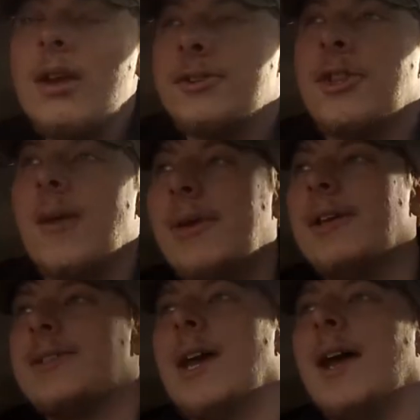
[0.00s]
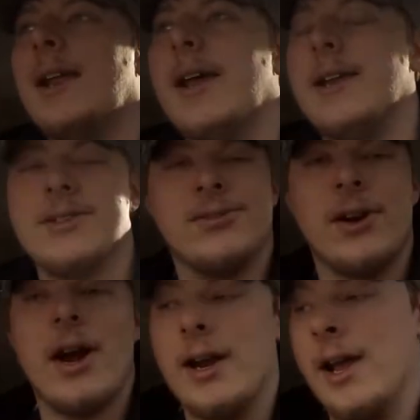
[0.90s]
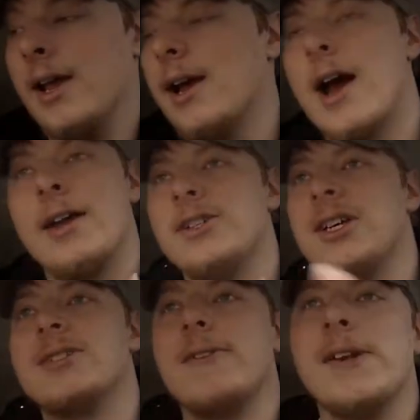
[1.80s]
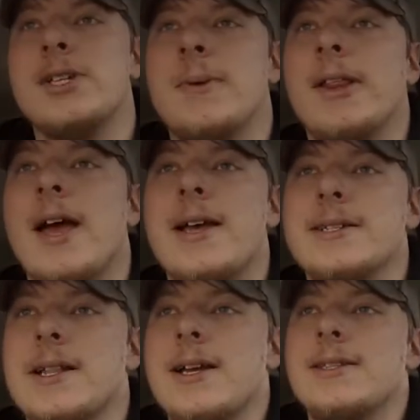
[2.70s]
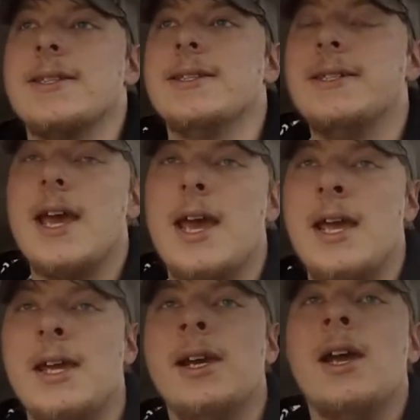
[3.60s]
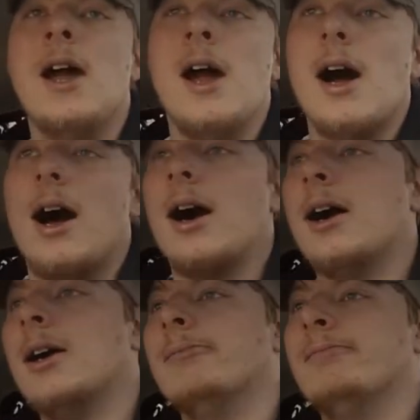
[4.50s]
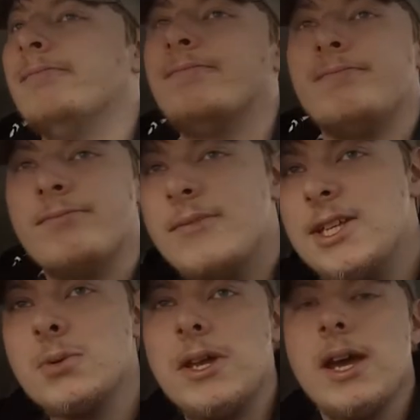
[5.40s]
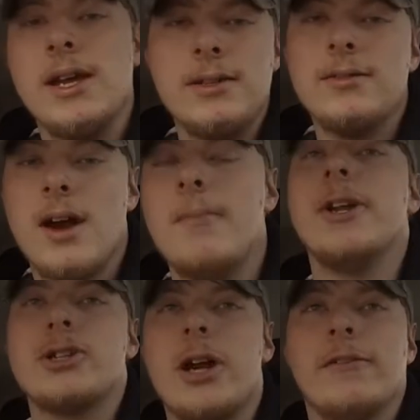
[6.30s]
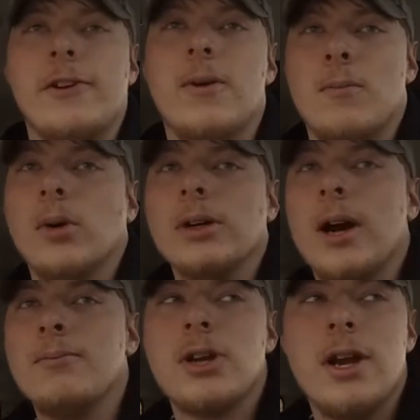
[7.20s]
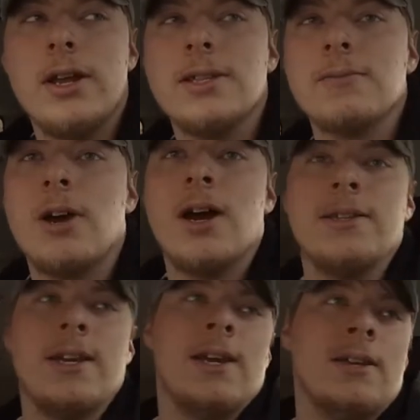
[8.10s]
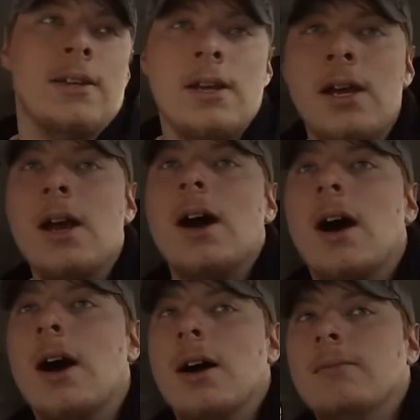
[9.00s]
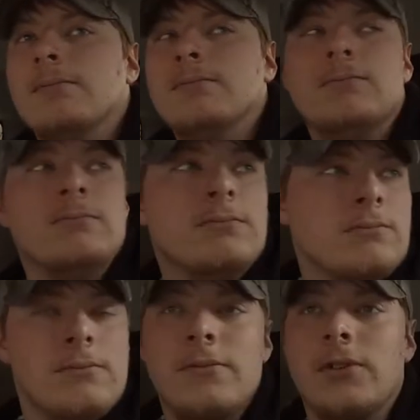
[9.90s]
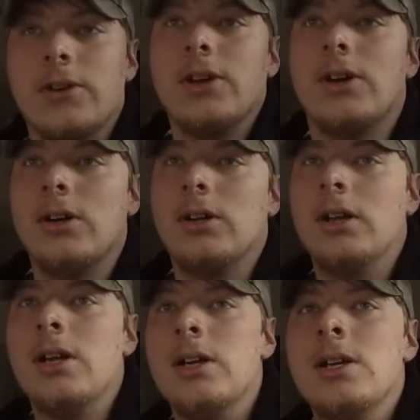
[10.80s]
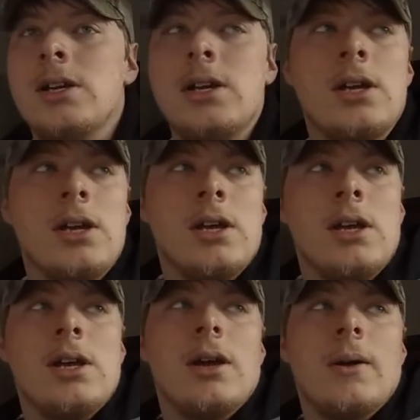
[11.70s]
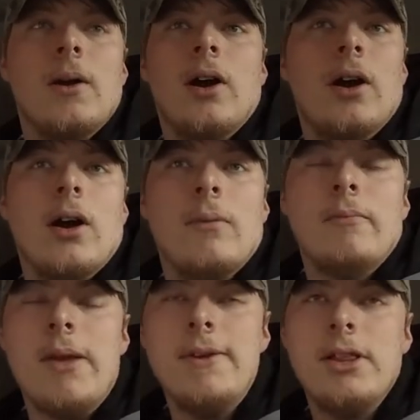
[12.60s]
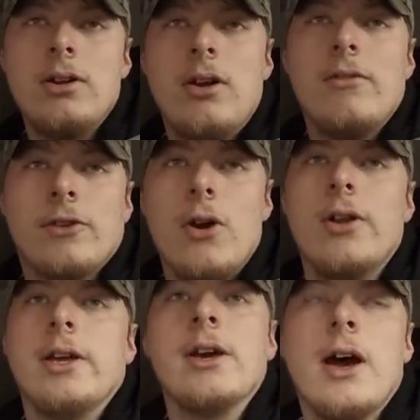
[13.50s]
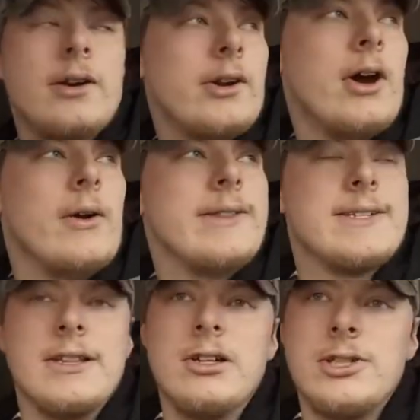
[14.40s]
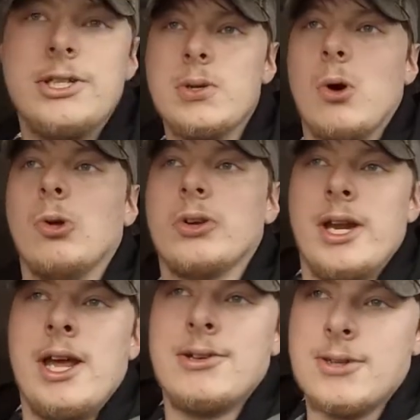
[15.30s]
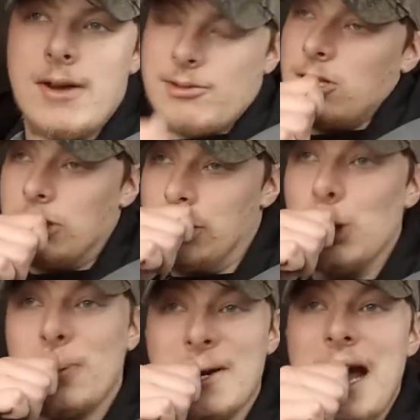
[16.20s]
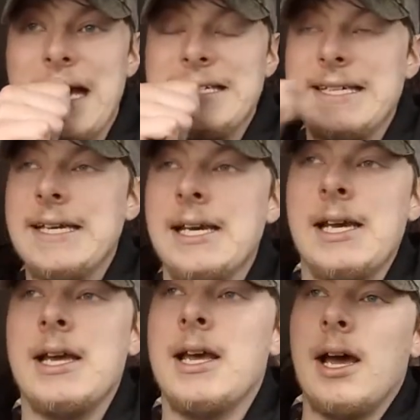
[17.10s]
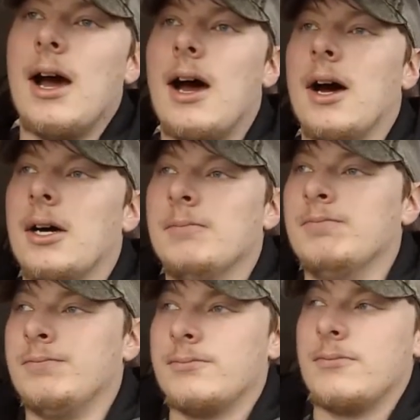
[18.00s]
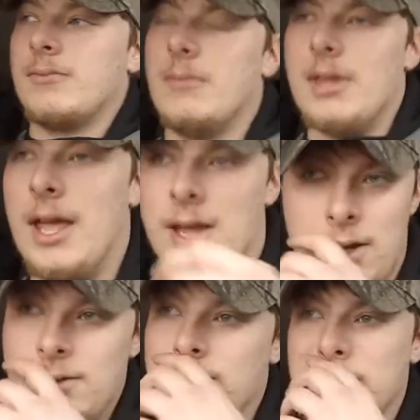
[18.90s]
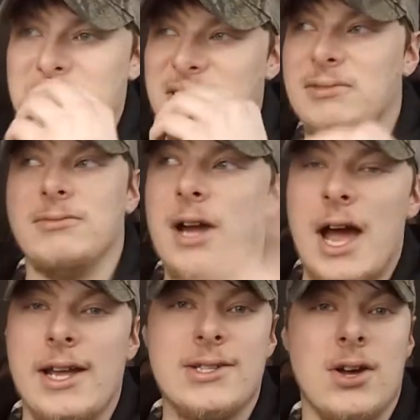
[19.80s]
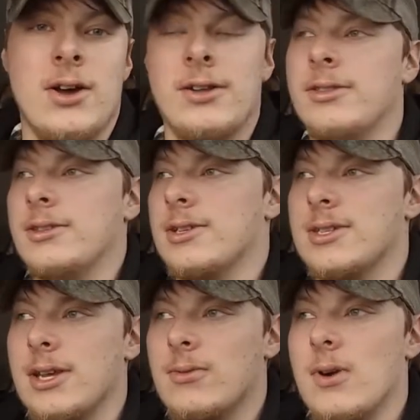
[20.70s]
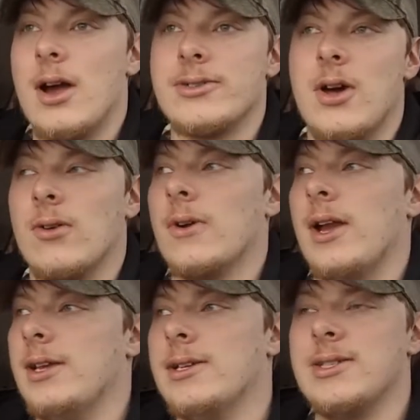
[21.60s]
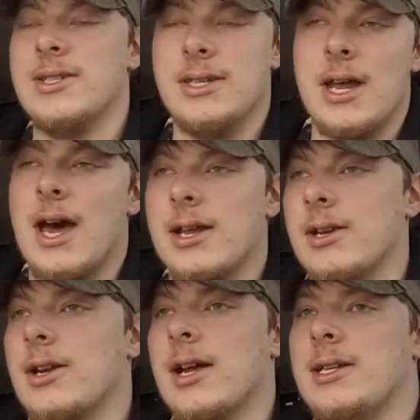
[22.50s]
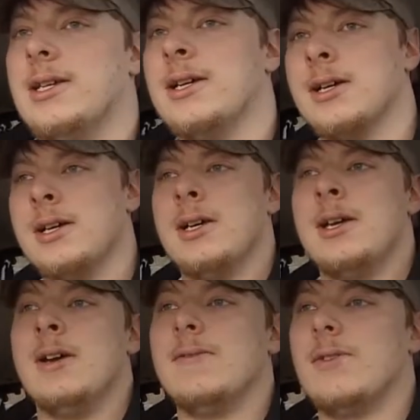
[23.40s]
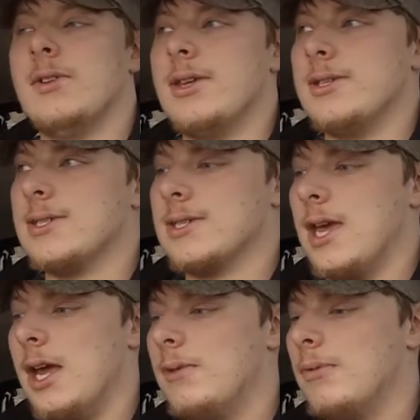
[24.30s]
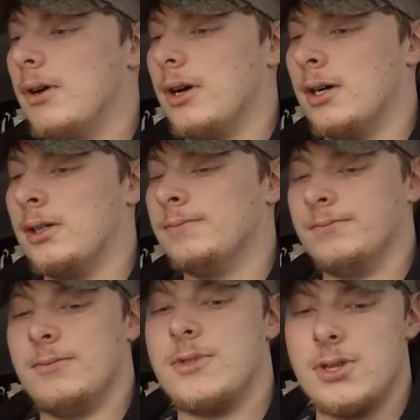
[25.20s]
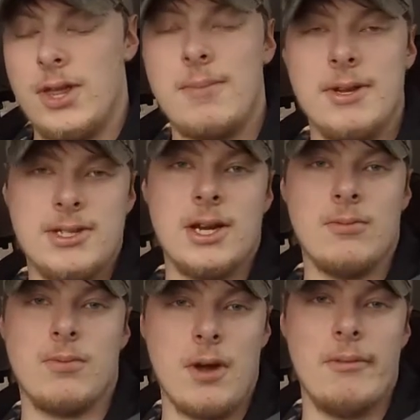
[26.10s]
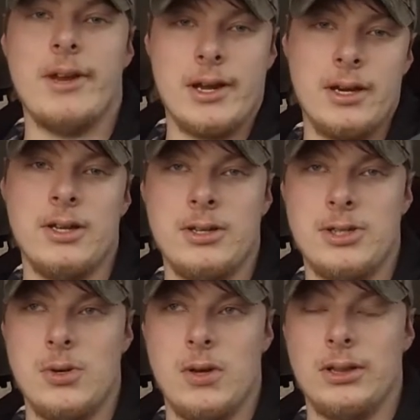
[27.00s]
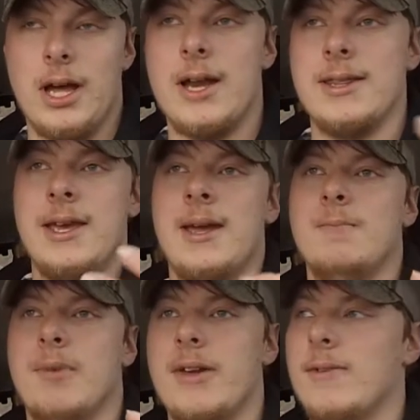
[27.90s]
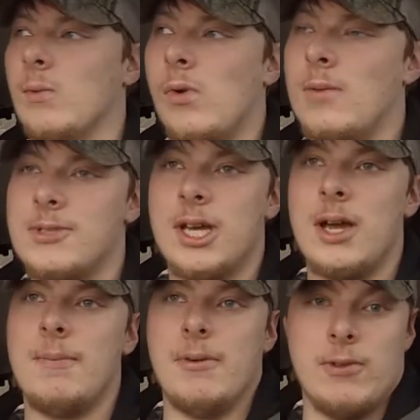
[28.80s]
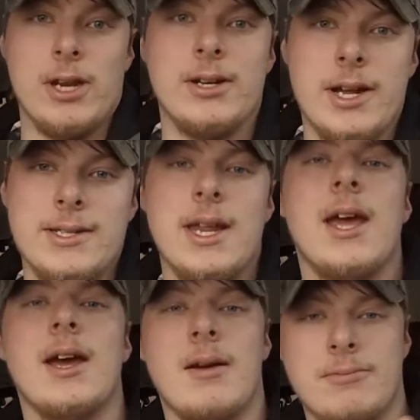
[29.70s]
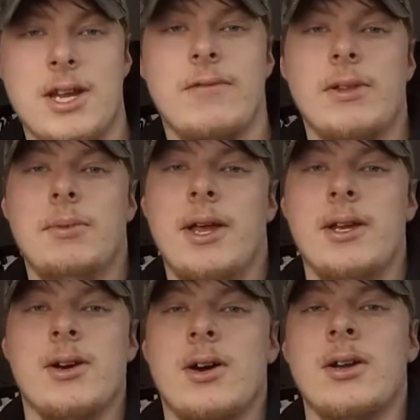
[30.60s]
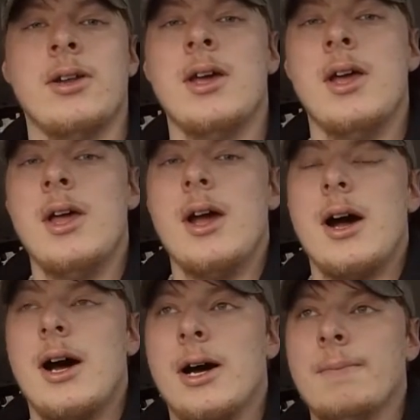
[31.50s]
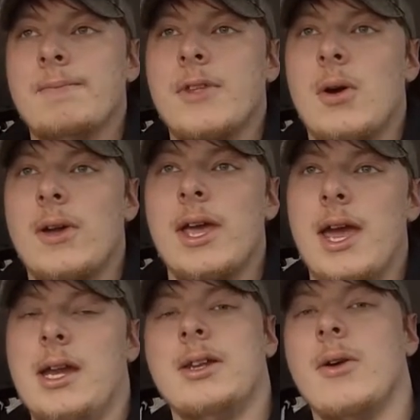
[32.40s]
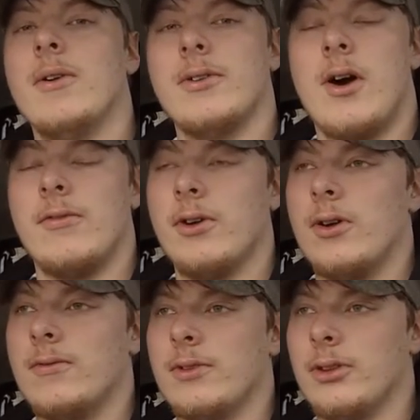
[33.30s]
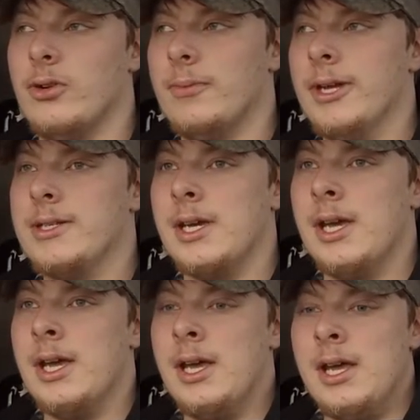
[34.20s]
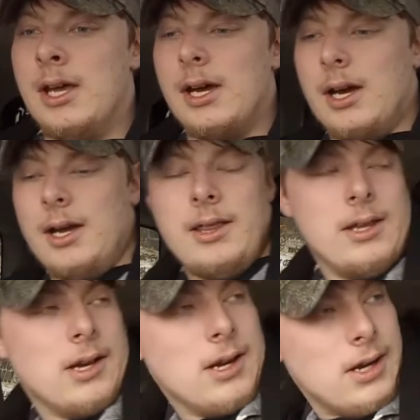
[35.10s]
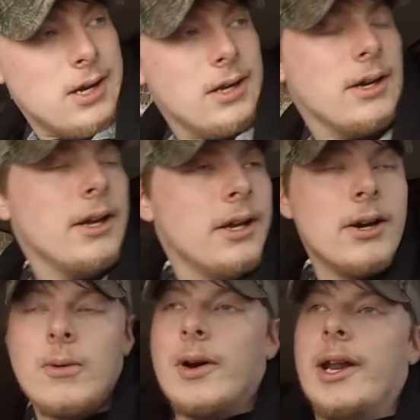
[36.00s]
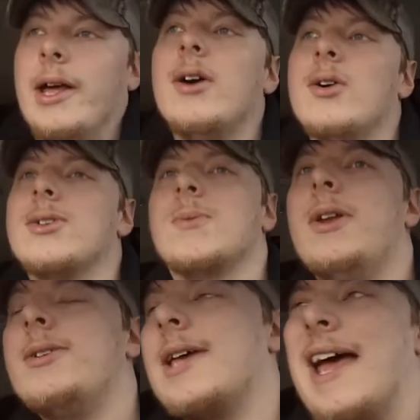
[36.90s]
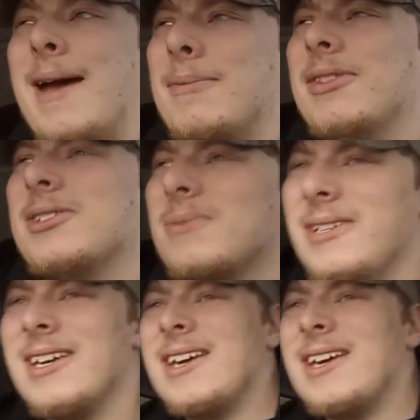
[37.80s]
So that being said, it is Friday. I just finished my last class of the day. Um, this weekend, I'm going to try to film more. I'm trying to get some content um, for y'all. Uh, maybe a little off-roading. I don't know. It's a little cold right now, so everything's super icy. Um, and ice on the slick rocks already is not a good idea for this escape. Um, so that being said, we're probably not going to do a lot of that, but if it warms up and we get a nice day, I'm definitely planning on um, going ahead and going off-roading for a little bit. Uh, what else? What else happened this week?